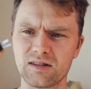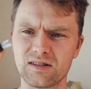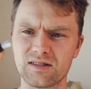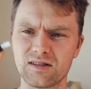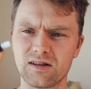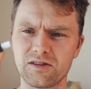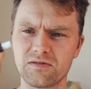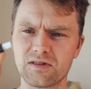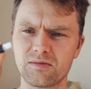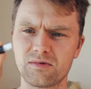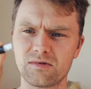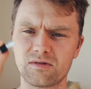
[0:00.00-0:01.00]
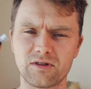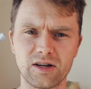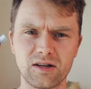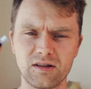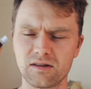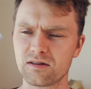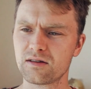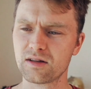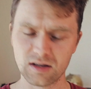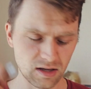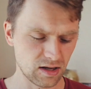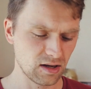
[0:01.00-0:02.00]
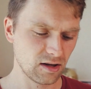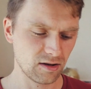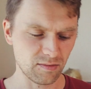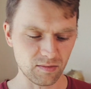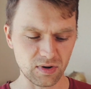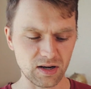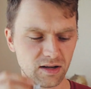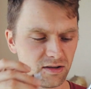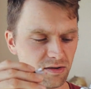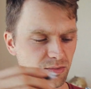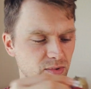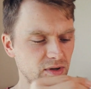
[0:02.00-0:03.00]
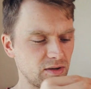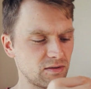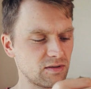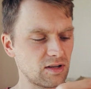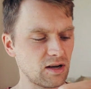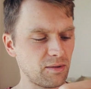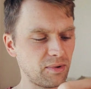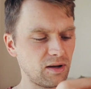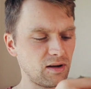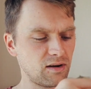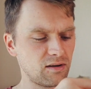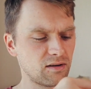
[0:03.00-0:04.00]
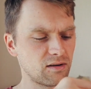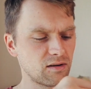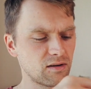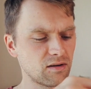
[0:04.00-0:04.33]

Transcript: it's unusable already. But you put it on top here,